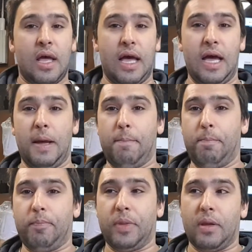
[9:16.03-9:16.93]

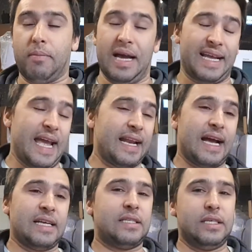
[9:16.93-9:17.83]
But again,
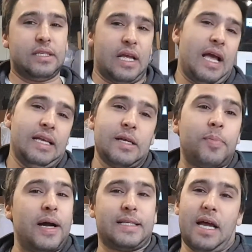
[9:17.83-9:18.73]
guys, this is a
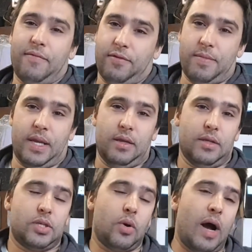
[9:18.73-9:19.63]
part-time for me,
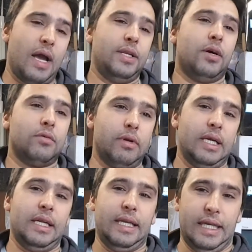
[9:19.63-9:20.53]
so I don't
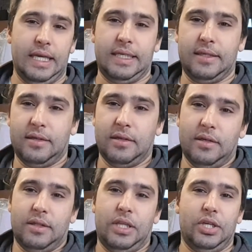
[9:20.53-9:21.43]
really need
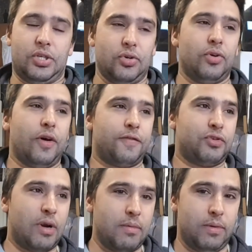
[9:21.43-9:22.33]
this sort of
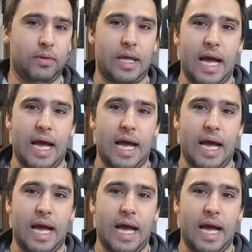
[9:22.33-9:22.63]
trouble.